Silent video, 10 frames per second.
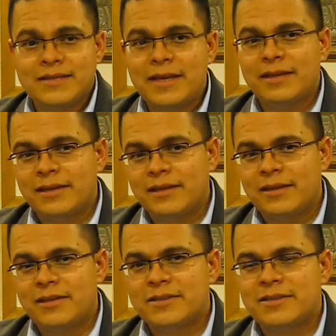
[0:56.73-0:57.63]
Exactly.
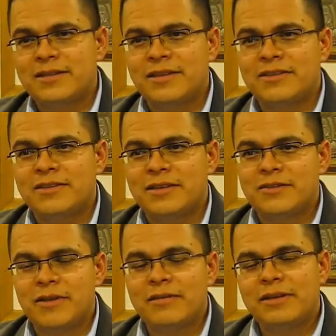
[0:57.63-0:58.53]

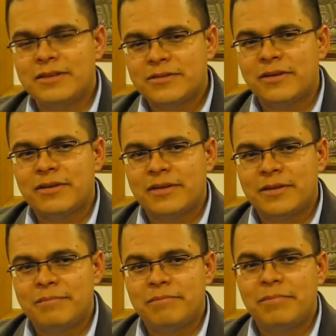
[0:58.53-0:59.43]
It's grounded
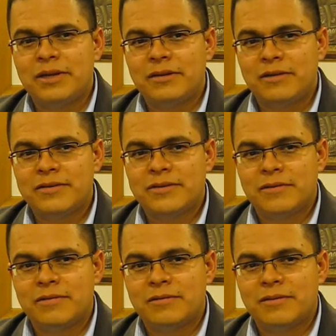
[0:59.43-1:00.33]
historically, but it
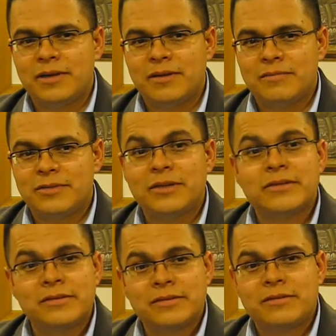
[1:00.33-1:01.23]
also
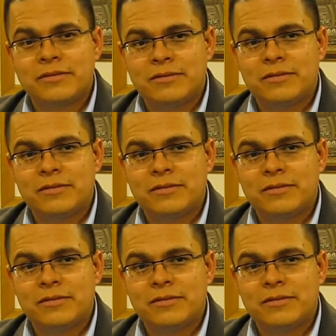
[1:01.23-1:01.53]
gestures